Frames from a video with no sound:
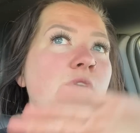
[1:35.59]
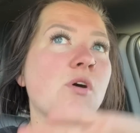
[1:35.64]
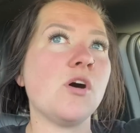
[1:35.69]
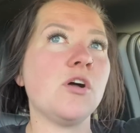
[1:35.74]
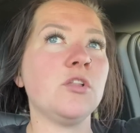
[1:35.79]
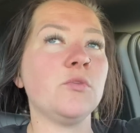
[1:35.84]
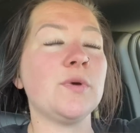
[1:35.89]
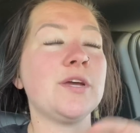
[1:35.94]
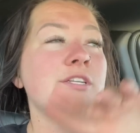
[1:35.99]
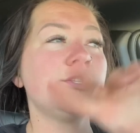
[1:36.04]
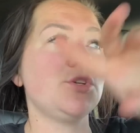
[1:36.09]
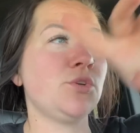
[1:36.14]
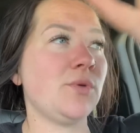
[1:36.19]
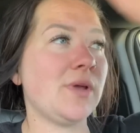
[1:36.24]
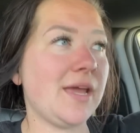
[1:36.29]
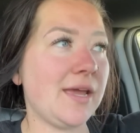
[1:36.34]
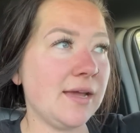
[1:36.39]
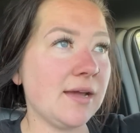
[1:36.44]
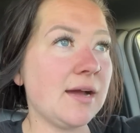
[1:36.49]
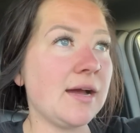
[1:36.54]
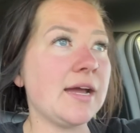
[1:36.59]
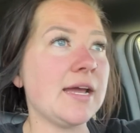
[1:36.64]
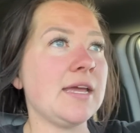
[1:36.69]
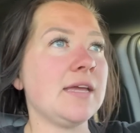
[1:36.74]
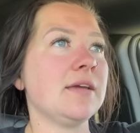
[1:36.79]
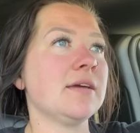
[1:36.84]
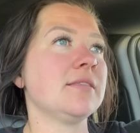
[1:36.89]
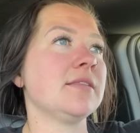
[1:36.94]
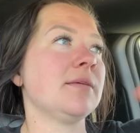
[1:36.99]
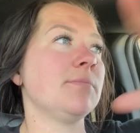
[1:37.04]
all the way to
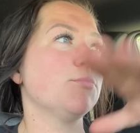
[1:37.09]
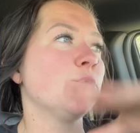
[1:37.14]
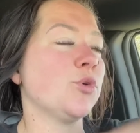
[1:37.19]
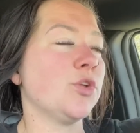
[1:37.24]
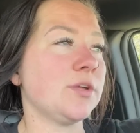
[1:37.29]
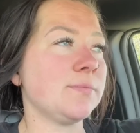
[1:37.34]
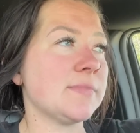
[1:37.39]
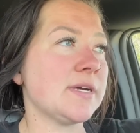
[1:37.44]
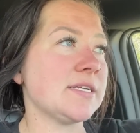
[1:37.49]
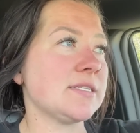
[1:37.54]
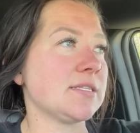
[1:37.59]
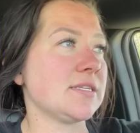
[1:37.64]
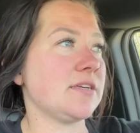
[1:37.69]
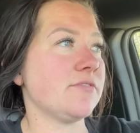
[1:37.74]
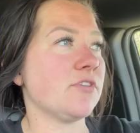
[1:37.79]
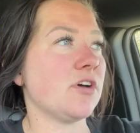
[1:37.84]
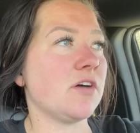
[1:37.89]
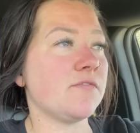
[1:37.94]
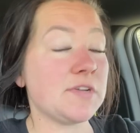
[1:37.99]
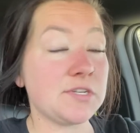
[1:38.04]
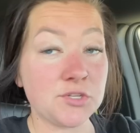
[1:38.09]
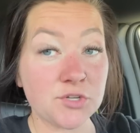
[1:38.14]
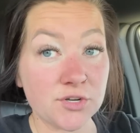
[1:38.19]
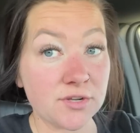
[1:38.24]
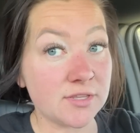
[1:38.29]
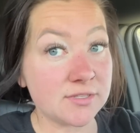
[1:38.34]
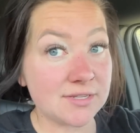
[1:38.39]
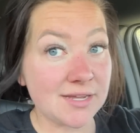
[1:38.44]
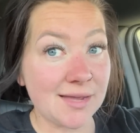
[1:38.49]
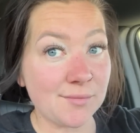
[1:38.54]
AIing and then pulling my sleeve off and
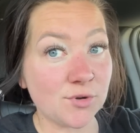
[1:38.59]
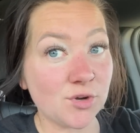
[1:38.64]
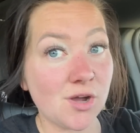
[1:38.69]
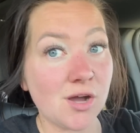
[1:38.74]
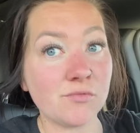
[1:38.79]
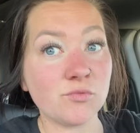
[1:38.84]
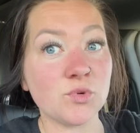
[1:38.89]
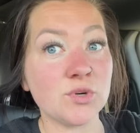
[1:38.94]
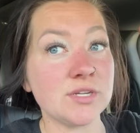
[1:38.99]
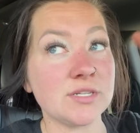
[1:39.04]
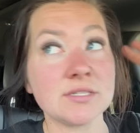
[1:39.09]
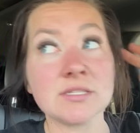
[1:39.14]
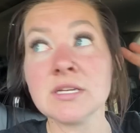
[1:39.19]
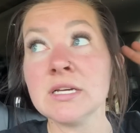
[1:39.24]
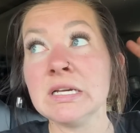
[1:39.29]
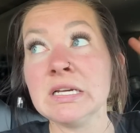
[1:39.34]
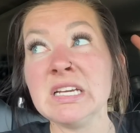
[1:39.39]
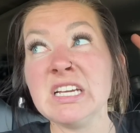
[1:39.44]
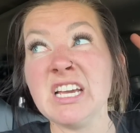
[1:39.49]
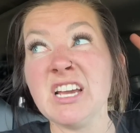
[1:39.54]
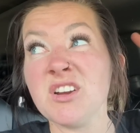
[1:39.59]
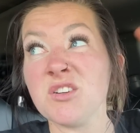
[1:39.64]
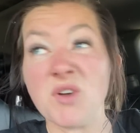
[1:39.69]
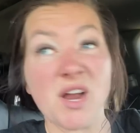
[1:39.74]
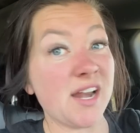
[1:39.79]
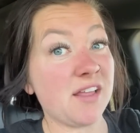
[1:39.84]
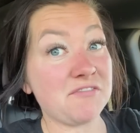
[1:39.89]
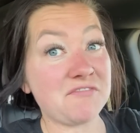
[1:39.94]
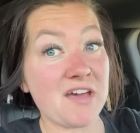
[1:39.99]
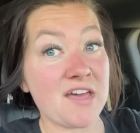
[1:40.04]
turning the timer off, was
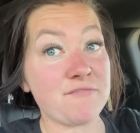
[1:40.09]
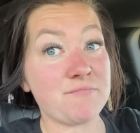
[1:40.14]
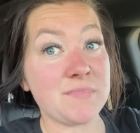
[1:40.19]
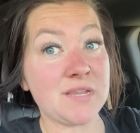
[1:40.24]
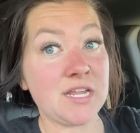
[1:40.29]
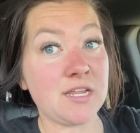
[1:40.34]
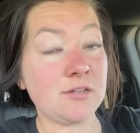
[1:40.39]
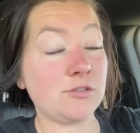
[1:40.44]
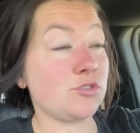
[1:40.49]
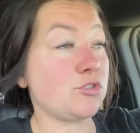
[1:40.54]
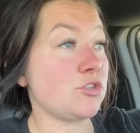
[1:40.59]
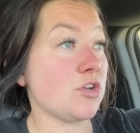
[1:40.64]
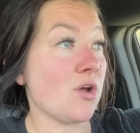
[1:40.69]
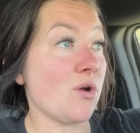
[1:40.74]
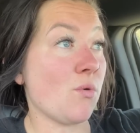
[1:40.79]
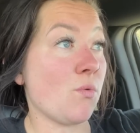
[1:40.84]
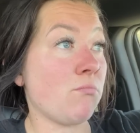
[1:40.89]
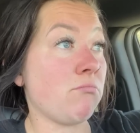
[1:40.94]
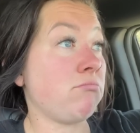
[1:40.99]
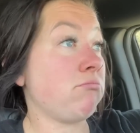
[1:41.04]
right at 5 minutes. So